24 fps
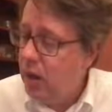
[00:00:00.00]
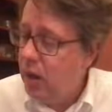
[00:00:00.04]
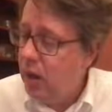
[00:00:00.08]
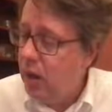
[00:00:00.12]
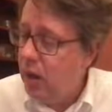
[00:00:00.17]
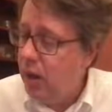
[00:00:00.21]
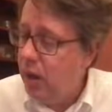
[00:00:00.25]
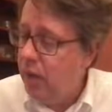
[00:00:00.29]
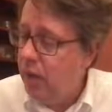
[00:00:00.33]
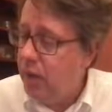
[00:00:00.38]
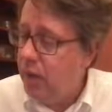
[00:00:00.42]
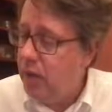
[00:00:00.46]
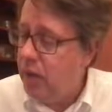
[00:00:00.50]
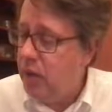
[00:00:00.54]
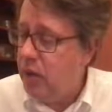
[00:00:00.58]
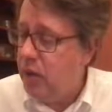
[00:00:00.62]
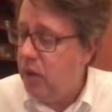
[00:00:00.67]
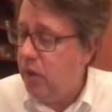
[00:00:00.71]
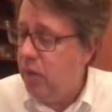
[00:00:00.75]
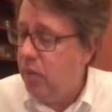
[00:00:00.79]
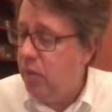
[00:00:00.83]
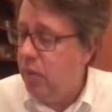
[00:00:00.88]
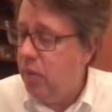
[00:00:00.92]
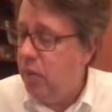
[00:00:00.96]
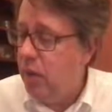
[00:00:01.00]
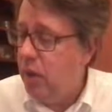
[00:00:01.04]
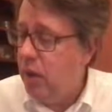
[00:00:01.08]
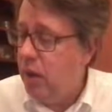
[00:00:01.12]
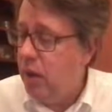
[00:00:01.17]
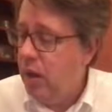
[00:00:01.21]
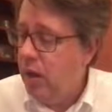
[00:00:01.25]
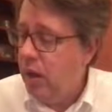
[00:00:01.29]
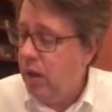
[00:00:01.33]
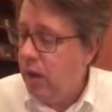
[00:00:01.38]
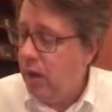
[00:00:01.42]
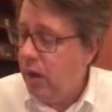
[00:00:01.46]
And so
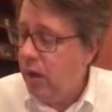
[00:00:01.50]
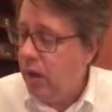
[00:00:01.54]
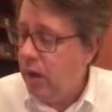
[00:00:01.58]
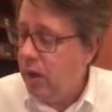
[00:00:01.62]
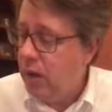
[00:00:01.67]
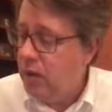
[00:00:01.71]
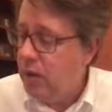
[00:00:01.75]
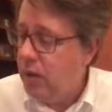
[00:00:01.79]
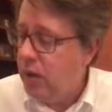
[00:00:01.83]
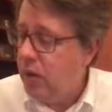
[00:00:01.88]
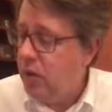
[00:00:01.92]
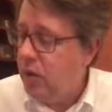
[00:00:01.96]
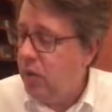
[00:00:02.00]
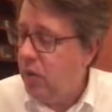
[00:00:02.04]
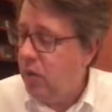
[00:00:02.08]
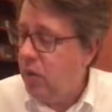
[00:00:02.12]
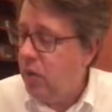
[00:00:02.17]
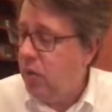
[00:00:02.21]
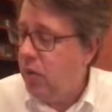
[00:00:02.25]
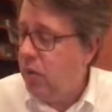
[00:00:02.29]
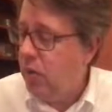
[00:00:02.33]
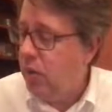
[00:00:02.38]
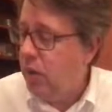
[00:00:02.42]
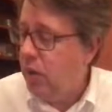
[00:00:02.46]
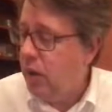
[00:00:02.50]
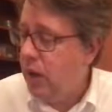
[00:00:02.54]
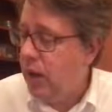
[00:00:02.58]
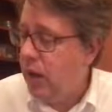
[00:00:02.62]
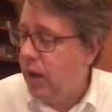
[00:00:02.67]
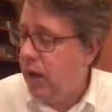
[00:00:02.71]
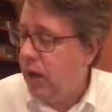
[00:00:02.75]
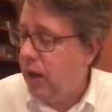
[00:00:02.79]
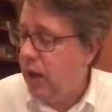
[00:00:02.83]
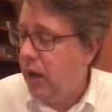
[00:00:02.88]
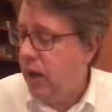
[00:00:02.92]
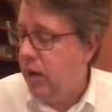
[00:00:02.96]
Sato
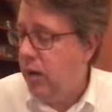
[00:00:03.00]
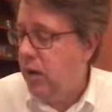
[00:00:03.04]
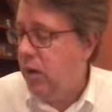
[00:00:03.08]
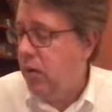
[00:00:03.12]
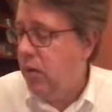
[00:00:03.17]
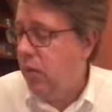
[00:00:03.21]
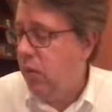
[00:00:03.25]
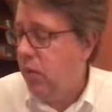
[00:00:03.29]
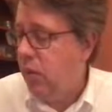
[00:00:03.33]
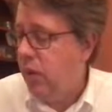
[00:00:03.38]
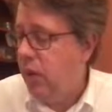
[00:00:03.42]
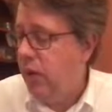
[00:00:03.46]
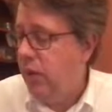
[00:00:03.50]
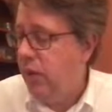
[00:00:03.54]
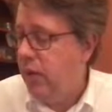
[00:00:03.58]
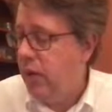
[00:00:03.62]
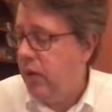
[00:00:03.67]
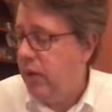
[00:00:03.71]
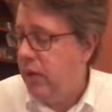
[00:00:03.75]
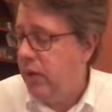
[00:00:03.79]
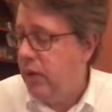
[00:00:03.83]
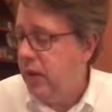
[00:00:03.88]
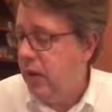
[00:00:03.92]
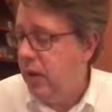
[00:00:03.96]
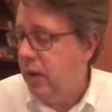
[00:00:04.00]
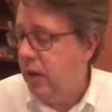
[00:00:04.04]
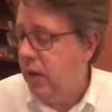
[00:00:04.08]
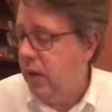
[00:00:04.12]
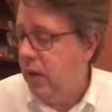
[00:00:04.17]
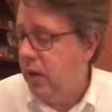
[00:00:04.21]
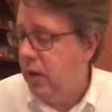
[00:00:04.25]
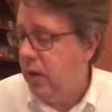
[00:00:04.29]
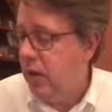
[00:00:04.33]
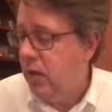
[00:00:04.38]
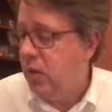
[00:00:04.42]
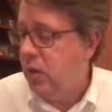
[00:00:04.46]
and one of his
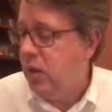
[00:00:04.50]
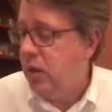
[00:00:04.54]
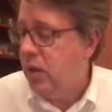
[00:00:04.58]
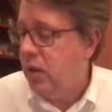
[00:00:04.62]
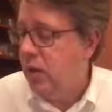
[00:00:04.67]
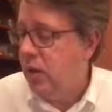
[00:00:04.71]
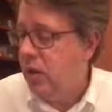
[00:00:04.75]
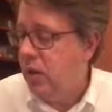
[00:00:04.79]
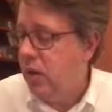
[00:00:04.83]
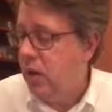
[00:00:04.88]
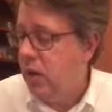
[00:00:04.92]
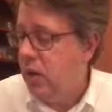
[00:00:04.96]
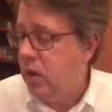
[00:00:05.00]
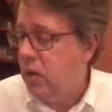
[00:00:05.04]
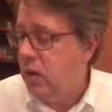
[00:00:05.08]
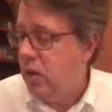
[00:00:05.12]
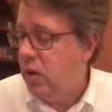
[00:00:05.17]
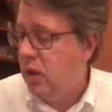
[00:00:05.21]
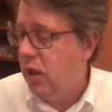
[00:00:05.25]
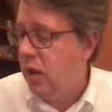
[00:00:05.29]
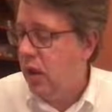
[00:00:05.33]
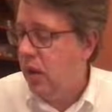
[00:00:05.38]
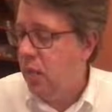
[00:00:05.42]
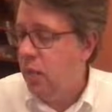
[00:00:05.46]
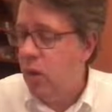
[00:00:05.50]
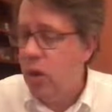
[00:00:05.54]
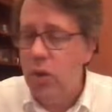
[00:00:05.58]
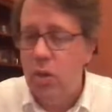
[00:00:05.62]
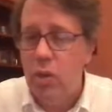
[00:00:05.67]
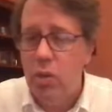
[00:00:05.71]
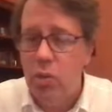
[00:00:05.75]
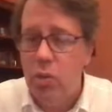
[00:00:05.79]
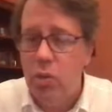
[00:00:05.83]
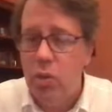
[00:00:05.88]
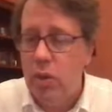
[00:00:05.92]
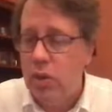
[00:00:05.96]
associates, Kanji Namba,
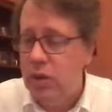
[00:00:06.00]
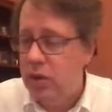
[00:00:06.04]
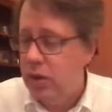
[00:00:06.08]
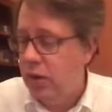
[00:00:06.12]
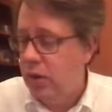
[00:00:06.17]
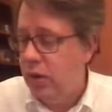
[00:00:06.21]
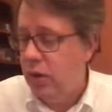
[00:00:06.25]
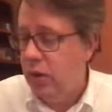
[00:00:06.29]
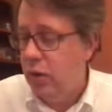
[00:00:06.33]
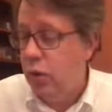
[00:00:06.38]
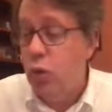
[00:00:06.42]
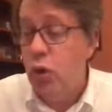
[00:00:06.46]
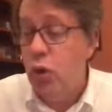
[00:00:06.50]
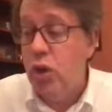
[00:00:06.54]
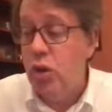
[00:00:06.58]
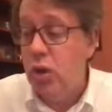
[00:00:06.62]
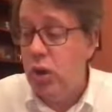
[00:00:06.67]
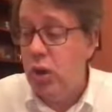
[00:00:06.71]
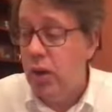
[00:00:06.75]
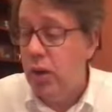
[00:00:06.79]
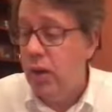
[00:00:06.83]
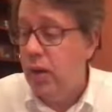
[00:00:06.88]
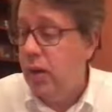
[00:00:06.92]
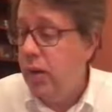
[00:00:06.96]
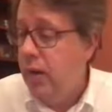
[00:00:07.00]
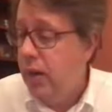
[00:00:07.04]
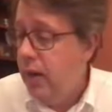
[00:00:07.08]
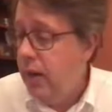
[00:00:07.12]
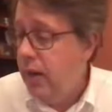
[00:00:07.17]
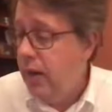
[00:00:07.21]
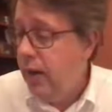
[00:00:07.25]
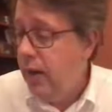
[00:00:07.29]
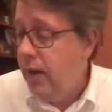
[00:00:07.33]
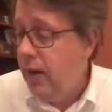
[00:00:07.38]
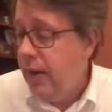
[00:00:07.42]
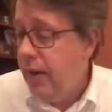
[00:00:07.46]
who was a logician,
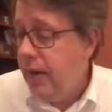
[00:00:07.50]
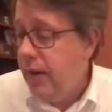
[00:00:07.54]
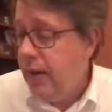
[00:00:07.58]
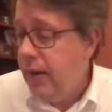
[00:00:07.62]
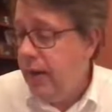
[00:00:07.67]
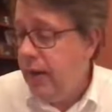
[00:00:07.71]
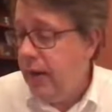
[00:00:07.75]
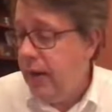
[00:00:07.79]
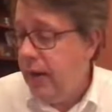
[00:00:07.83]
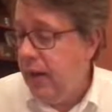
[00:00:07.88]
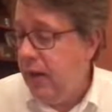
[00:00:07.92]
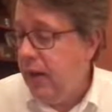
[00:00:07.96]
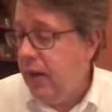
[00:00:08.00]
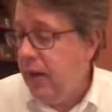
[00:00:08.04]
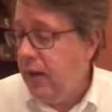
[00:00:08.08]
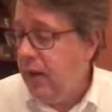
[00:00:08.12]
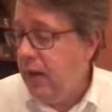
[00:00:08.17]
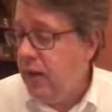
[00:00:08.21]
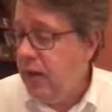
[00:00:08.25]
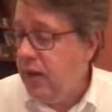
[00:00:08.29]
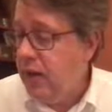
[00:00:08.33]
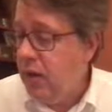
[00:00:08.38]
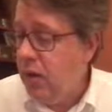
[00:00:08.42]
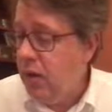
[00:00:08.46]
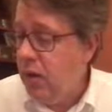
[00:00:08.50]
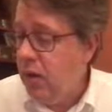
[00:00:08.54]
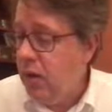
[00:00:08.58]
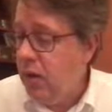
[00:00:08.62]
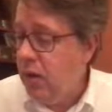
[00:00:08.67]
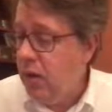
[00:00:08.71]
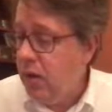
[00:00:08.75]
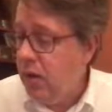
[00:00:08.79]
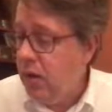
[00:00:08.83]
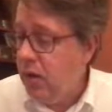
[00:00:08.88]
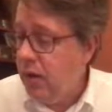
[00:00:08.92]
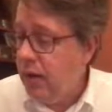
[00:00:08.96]
they
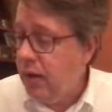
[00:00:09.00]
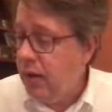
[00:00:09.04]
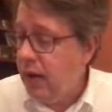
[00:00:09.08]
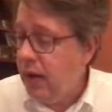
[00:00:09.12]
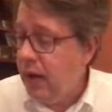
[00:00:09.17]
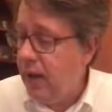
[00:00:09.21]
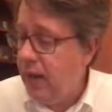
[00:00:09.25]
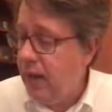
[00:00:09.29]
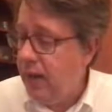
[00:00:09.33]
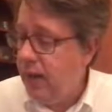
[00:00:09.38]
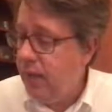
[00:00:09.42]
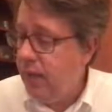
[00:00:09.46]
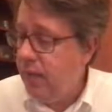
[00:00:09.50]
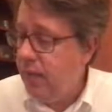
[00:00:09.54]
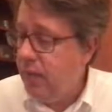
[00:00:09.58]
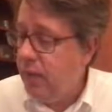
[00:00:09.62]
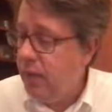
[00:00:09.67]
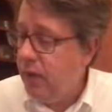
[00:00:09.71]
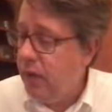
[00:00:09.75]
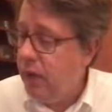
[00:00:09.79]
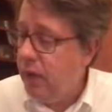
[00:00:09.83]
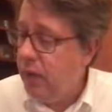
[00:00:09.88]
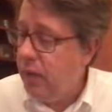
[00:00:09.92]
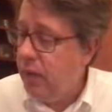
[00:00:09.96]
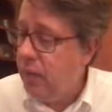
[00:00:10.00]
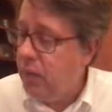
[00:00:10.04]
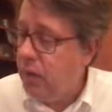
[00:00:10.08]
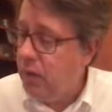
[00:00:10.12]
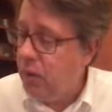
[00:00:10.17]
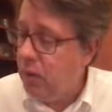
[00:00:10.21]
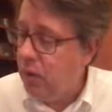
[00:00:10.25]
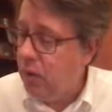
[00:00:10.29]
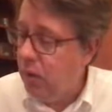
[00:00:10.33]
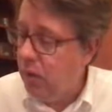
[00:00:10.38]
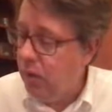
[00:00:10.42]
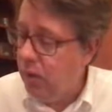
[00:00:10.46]
considered, again,
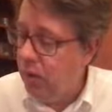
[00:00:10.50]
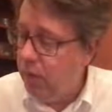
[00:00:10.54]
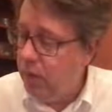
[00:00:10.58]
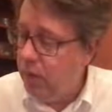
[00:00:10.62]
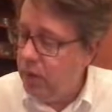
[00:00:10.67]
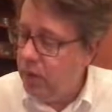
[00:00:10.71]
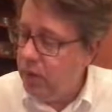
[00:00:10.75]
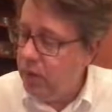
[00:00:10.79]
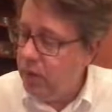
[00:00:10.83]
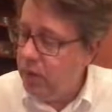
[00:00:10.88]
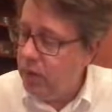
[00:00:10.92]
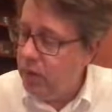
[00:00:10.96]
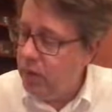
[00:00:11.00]
elliptic curves.